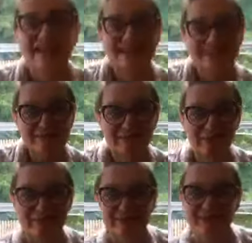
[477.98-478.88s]
in this
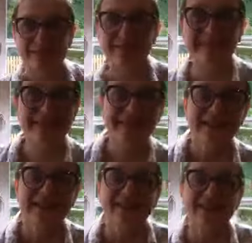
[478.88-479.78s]
moment. But
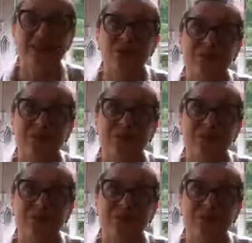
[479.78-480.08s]
so